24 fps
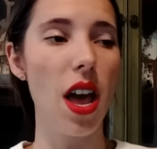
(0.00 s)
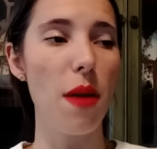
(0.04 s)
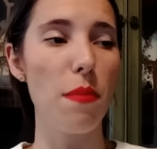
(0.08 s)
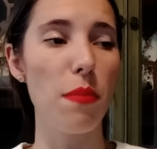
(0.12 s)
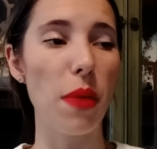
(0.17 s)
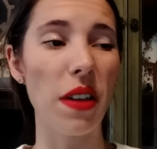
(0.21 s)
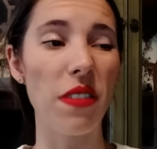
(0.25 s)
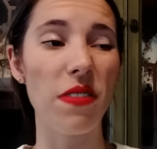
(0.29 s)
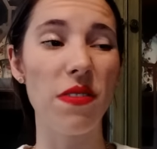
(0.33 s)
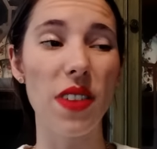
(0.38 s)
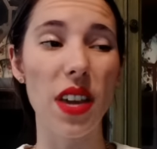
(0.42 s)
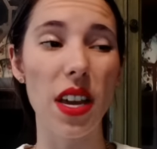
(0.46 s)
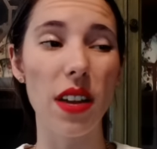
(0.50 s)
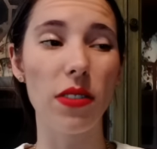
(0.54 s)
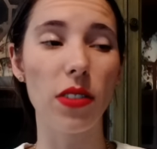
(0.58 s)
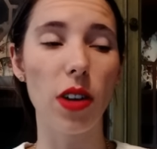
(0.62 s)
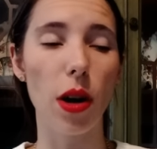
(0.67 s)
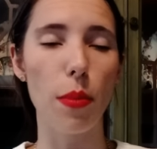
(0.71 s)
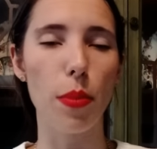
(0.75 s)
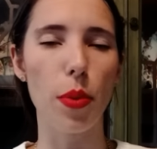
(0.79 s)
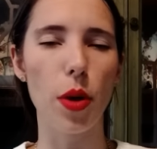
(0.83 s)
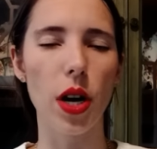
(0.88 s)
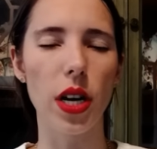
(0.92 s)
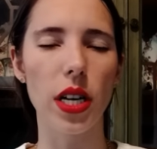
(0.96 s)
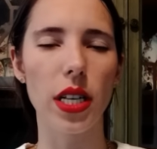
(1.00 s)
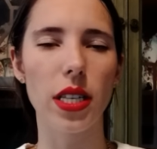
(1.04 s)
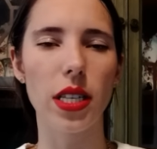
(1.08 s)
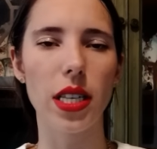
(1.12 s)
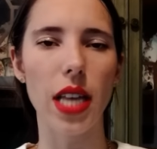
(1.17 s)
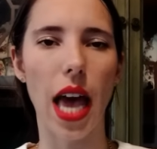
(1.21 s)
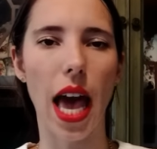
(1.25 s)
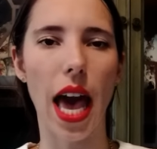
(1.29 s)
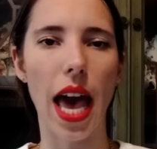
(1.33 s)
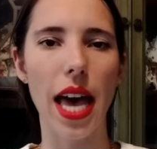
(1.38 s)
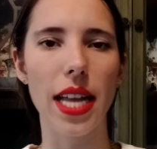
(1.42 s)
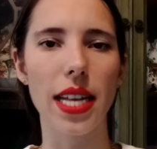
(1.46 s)
my favorite books,
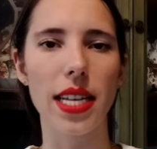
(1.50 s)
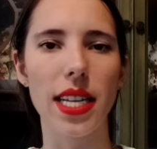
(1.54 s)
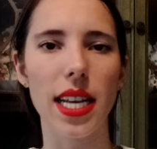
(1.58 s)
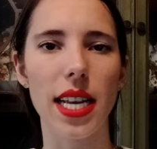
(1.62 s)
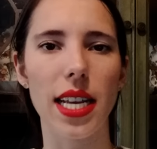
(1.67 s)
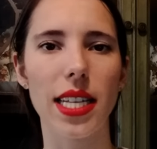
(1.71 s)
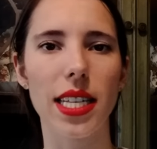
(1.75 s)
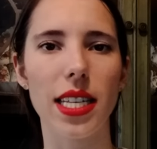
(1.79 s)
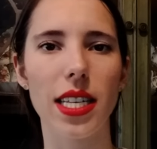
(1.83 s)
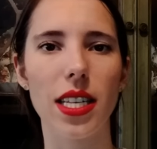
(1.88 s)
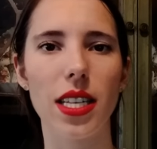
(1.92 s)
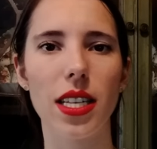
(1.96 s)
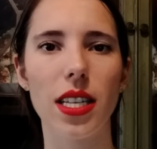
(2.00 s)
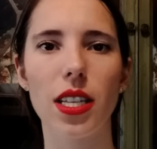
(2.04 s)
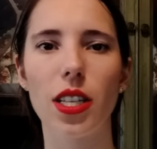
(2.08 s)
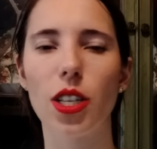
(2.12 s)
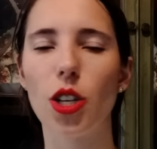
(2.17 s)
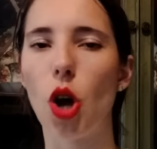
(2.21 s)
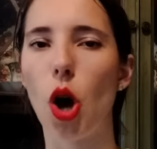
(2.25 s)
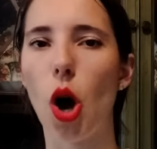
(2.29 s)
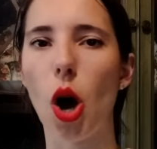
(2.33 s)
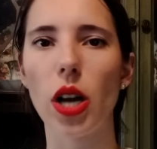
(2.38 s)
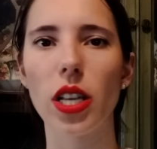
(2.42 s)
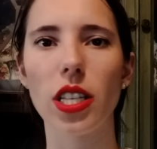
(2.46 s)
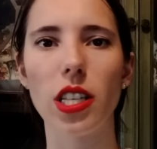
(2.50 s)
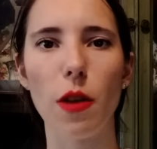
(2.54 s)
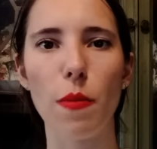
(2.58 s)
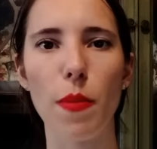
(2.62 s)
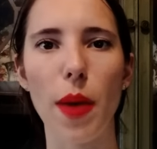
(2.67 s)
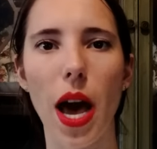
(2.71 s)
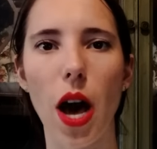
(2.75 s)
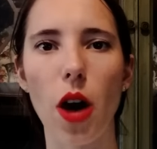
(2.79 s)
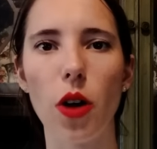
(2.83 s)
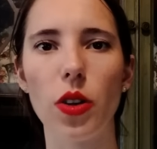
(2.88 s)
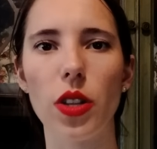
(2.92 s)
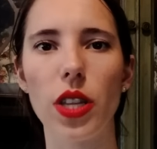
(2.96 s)
and it talks
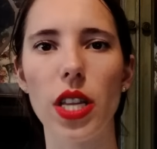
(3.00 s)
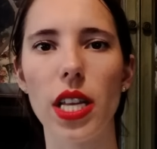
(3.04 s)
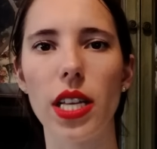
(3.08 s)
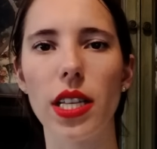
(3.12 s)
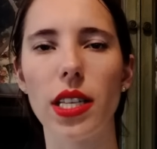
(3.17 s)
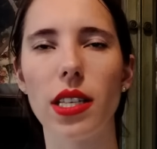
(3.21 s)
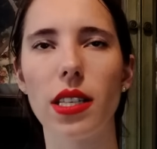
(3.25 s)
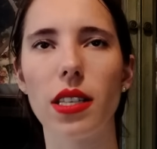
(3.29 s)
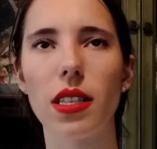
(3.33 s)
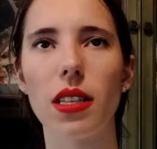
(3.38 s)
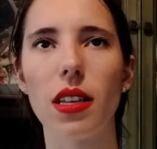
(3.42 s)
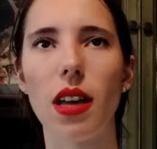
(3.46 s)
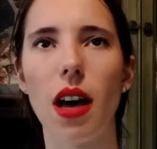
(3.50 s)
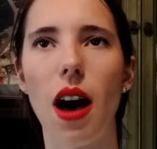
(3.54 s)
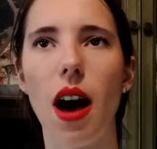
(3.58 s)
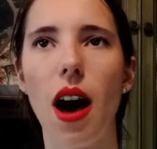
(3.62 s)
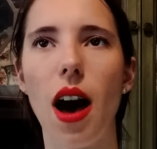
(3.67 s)
about this